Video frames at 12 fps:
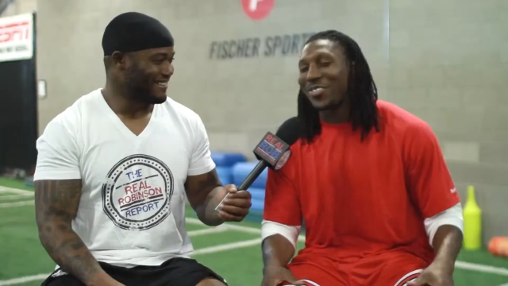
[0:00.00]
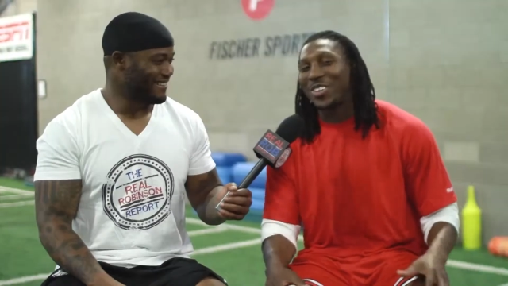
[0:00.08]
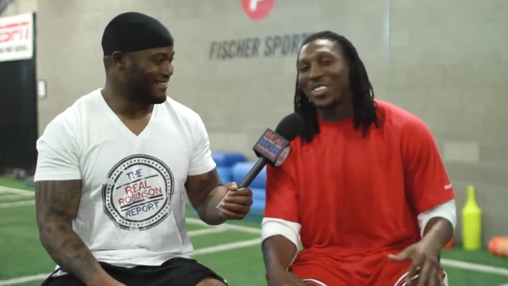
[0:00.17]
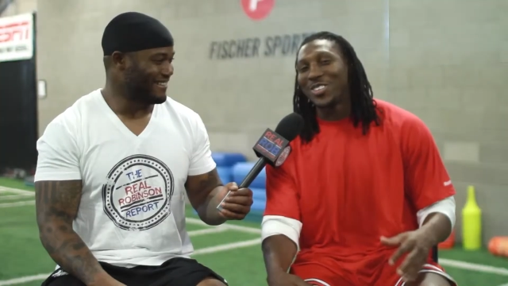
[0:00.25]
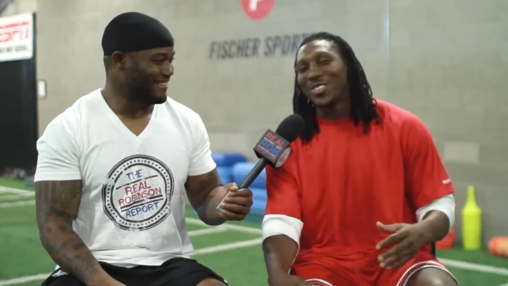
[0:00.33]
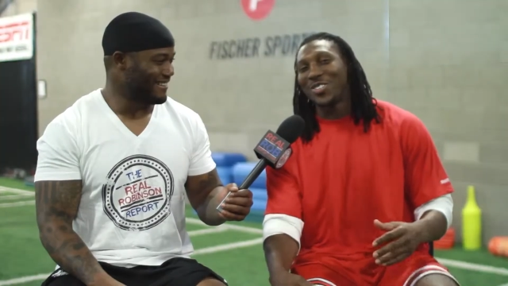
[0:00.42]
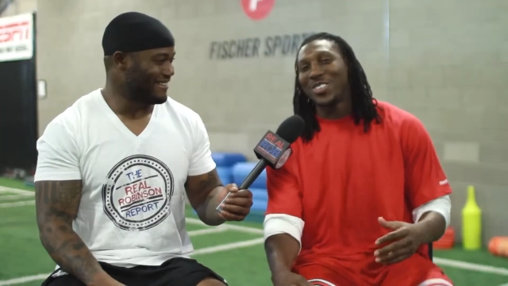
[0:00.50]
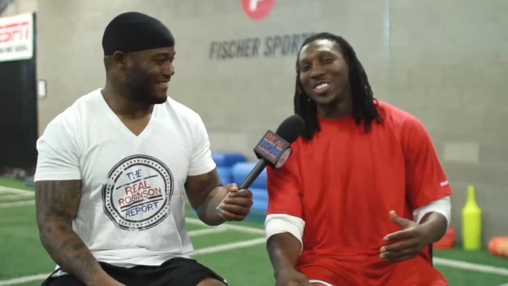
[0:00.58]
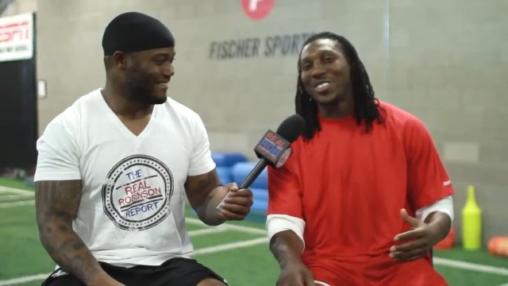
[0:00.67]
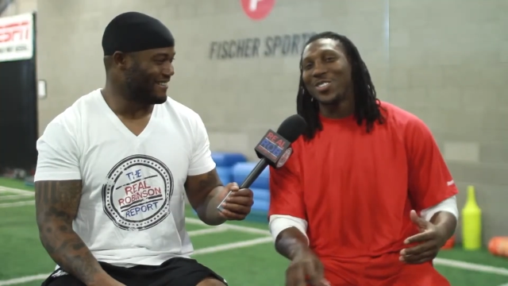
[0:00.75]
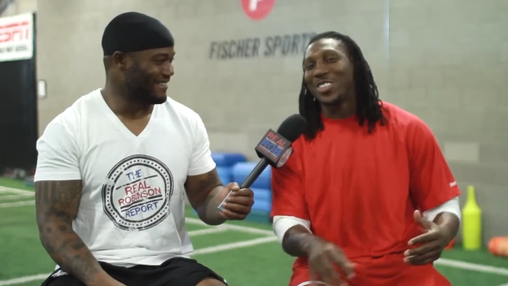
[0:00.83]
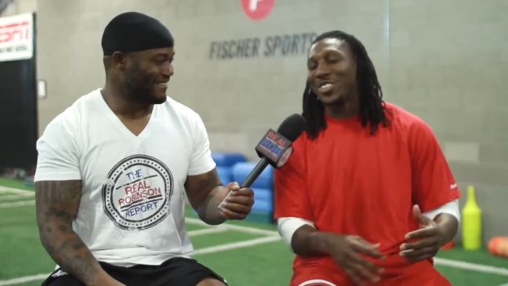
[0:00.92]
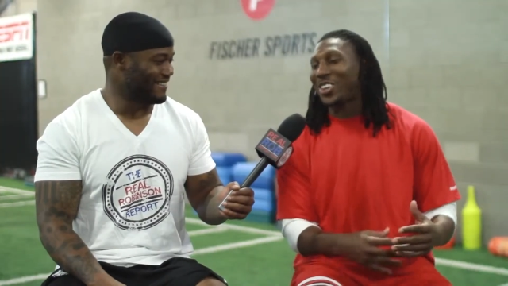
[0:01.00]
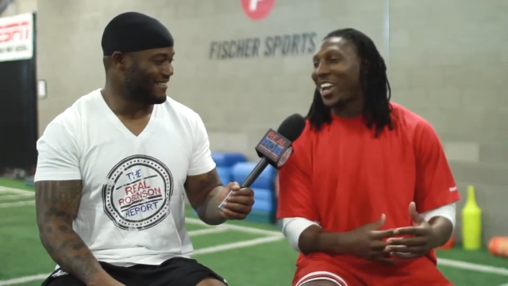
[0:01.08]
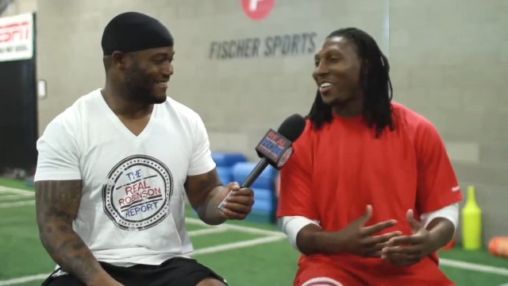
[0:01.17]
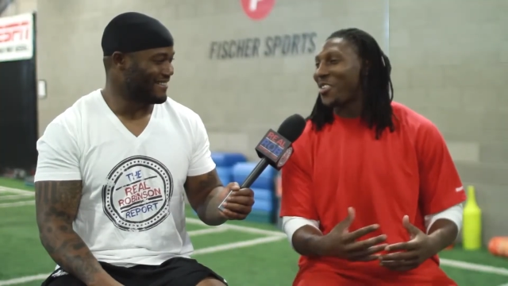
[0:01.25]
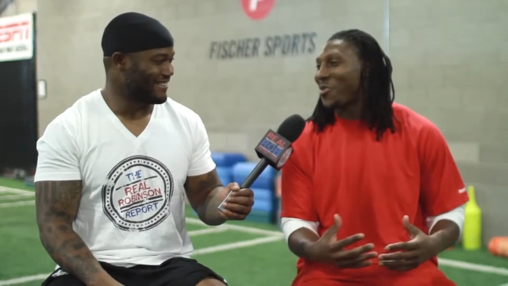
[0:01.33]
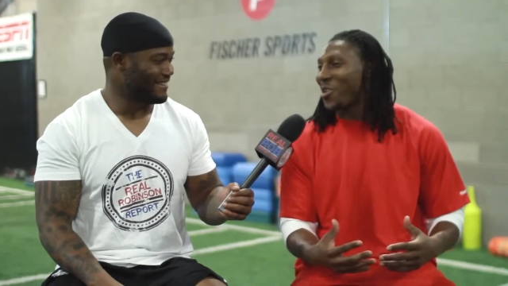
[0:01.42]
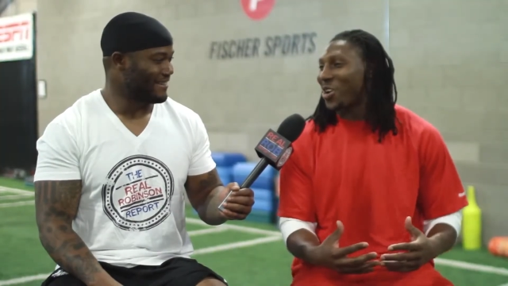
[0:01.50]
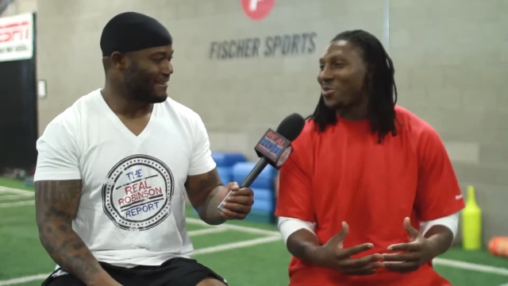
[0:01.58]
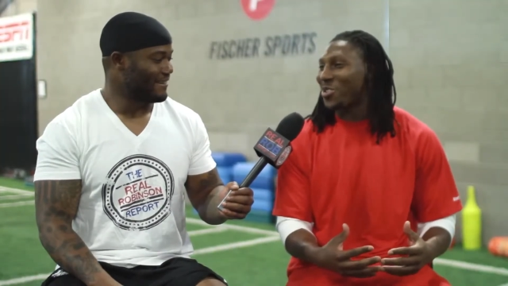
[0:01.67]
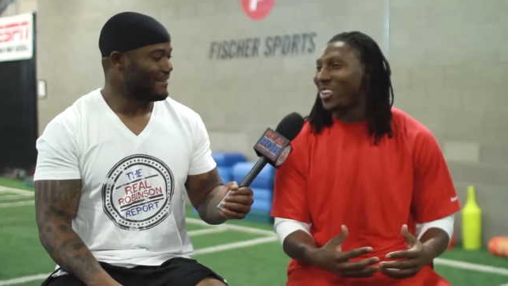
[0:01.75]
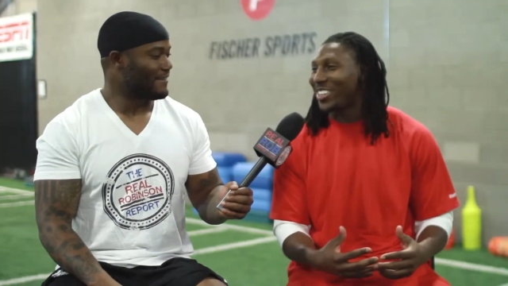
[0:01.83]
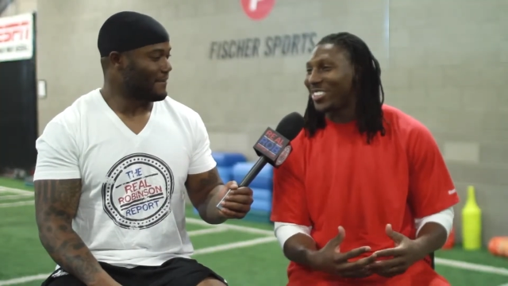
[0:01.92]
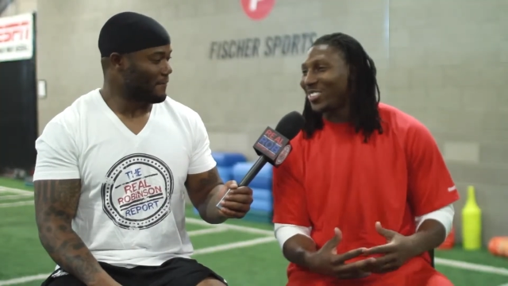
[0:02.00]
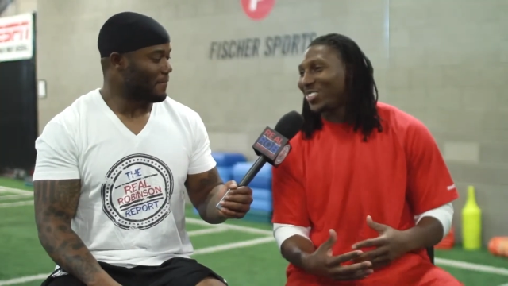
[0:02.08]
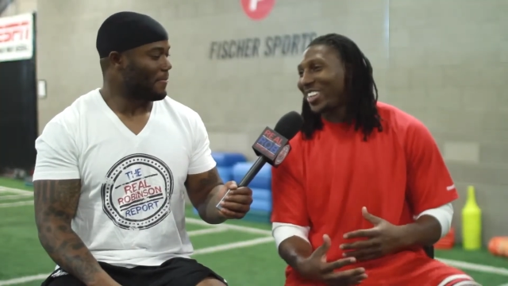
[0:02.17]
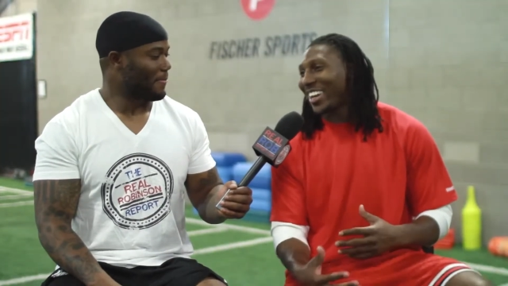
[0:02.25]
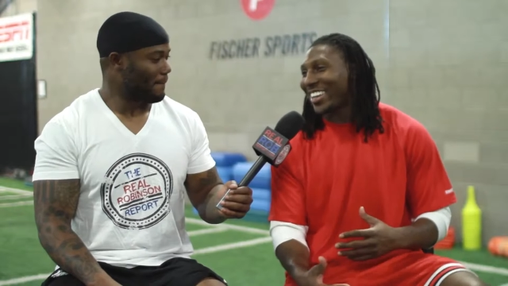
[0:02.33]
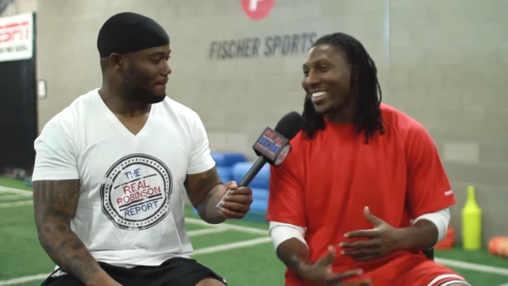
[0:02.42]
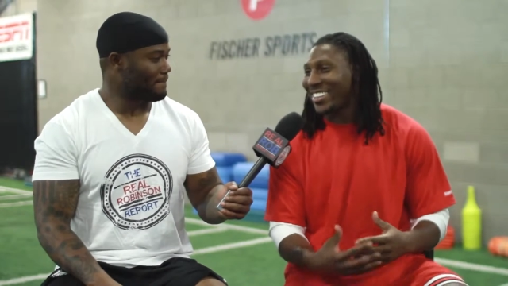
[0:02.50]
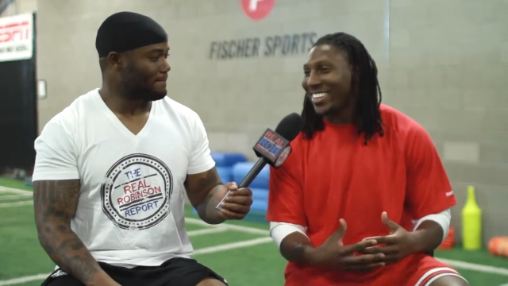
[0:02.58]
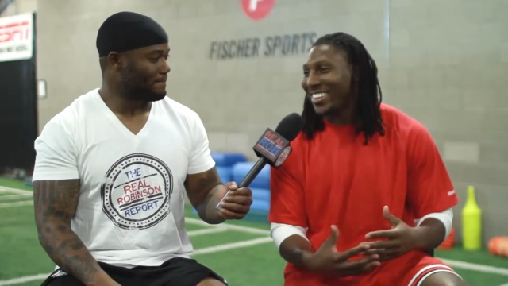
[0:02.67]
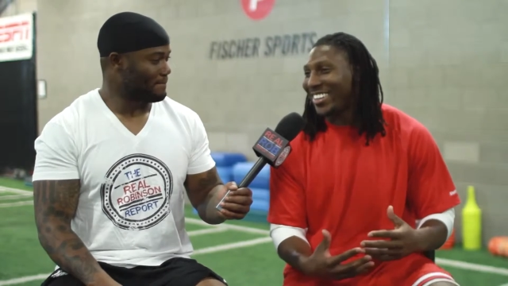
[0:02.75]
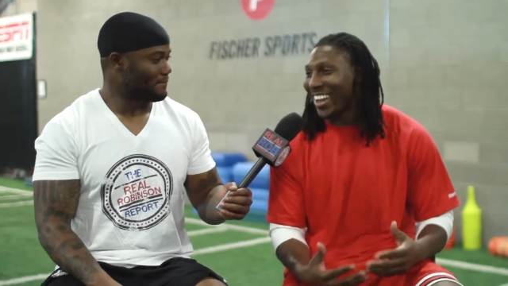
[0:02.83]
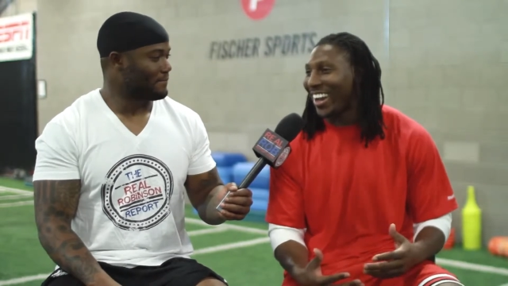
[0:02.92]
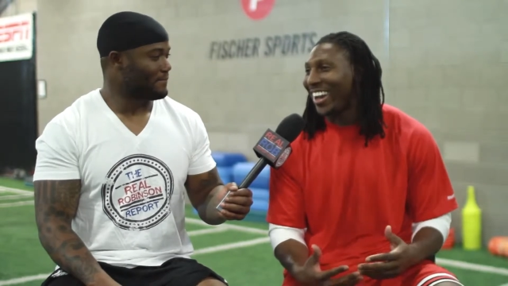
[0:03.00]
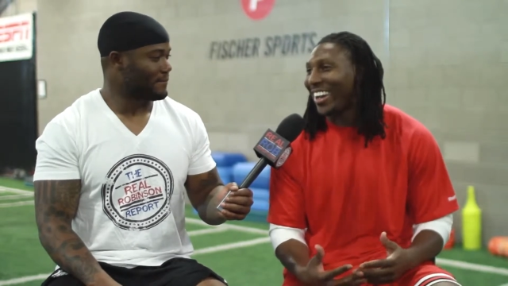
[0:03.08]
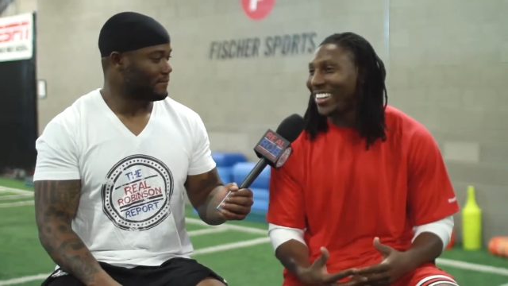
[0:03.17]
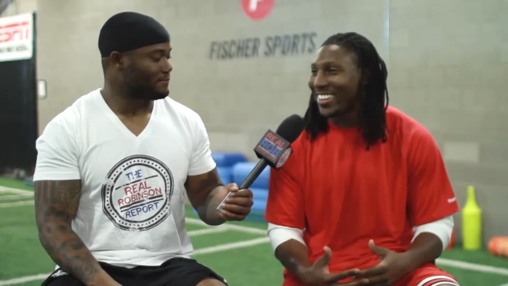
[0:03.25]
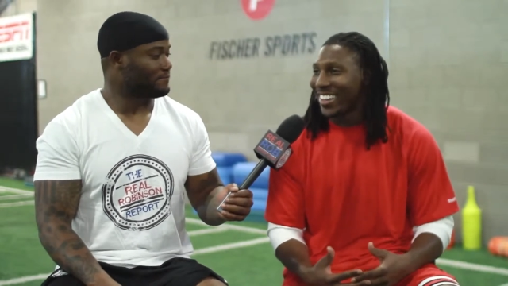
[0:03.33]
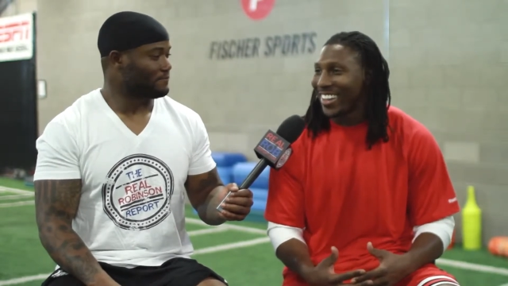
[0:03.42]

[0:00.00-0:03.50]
Speaker 1: when you when you when you haven't won one and you like a year nine